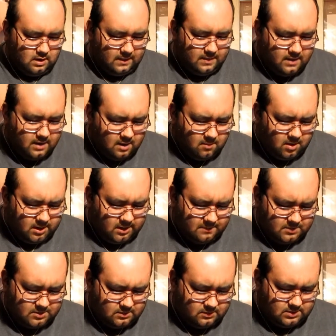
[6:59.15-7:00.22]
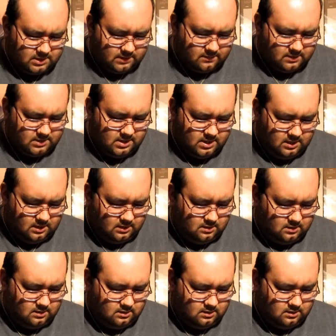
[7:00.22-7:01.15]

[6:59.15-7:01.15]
I think I'm on episode 17.